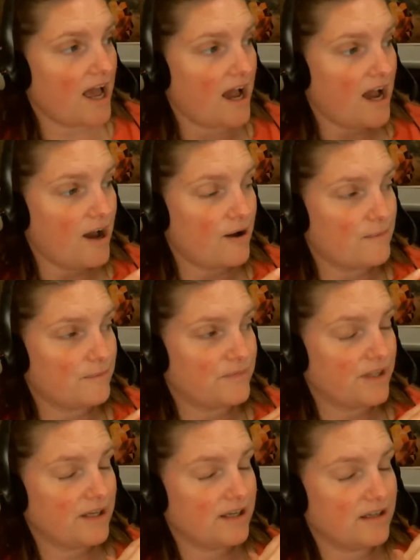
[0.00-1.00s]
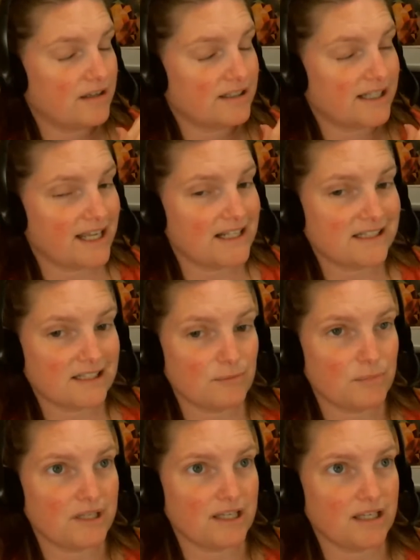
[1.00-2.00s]
The kids can
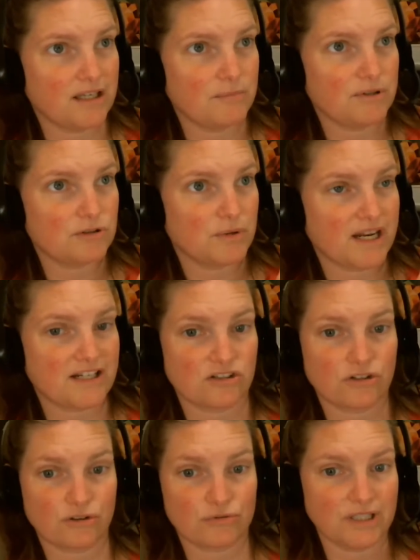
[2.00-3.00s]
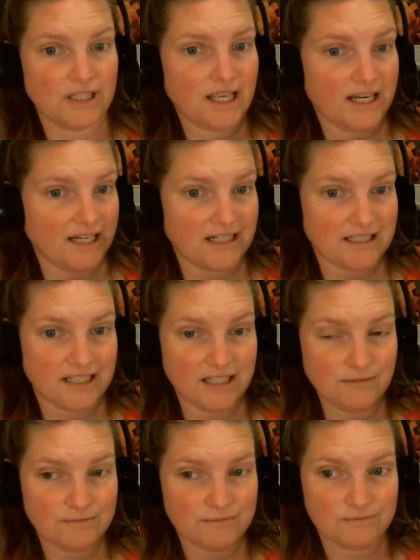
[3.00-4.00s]
be between ages 3 and
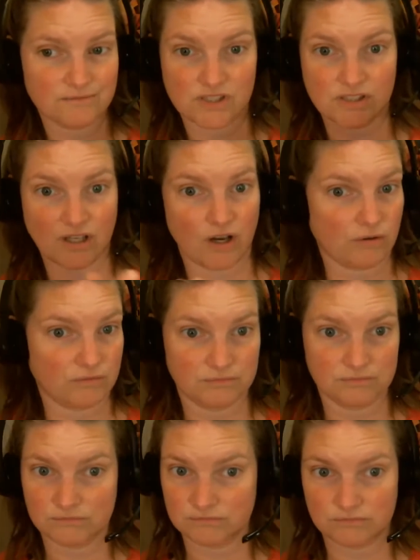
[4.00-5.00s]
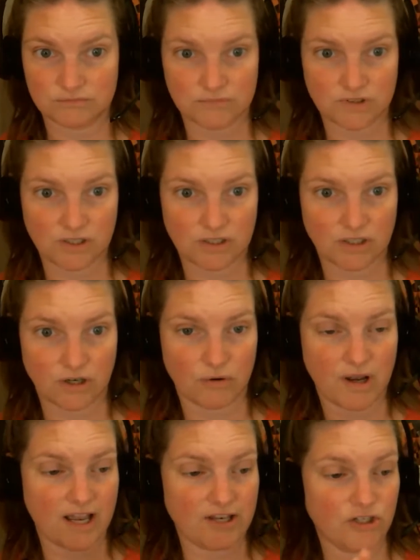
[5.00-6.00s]
18. So,
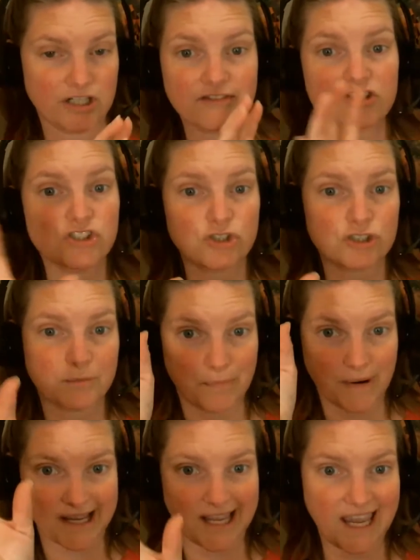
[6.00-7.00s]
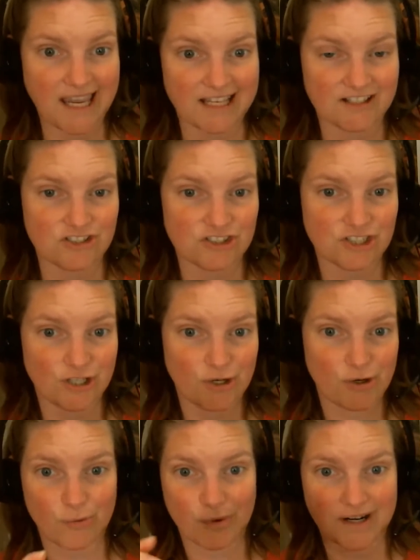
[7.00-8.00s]
and you can even search by age
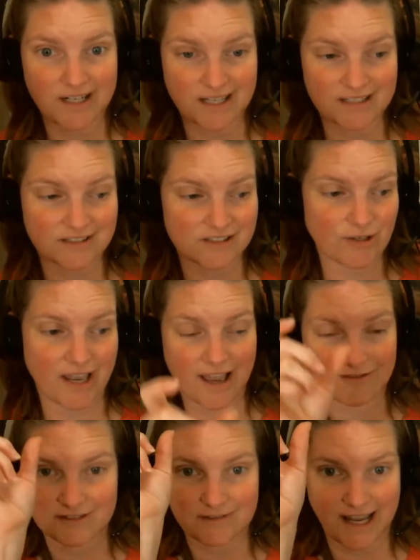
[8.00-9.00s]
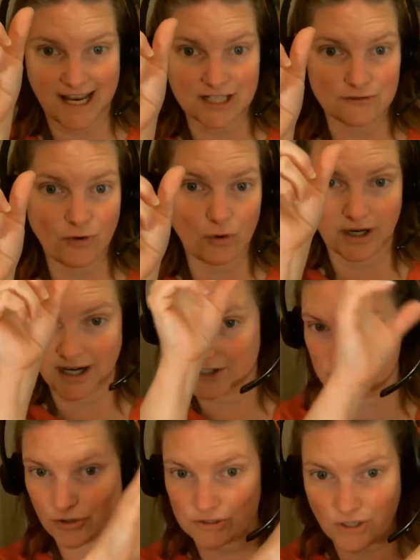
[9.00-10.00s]
where it is. So I have age 4.
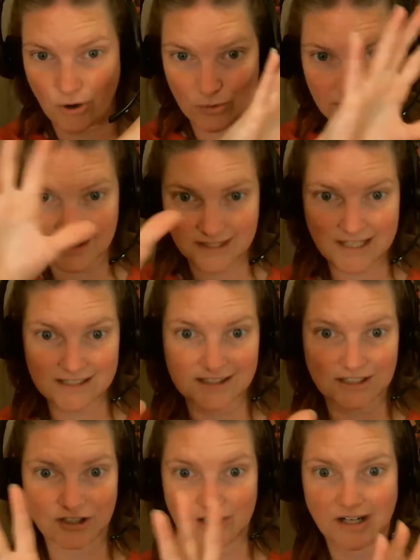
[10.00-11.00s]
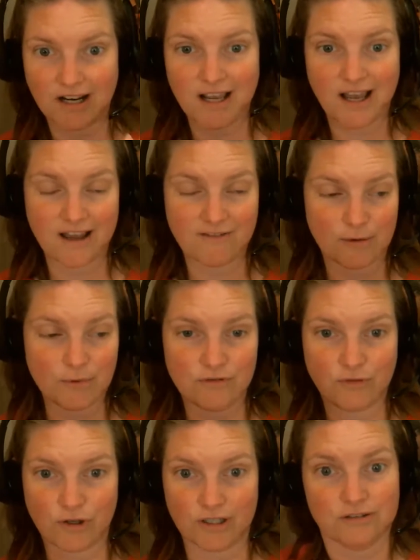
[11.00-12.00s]
And so it's only things that are available
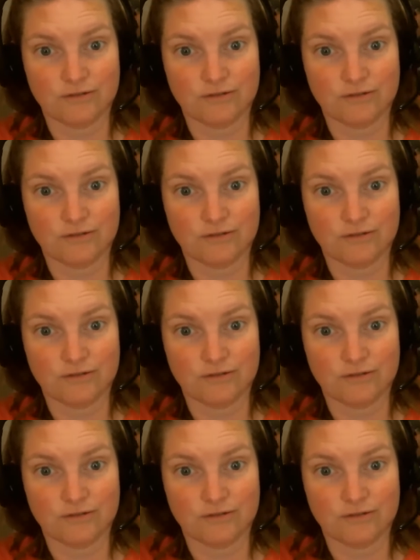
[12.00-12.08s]
for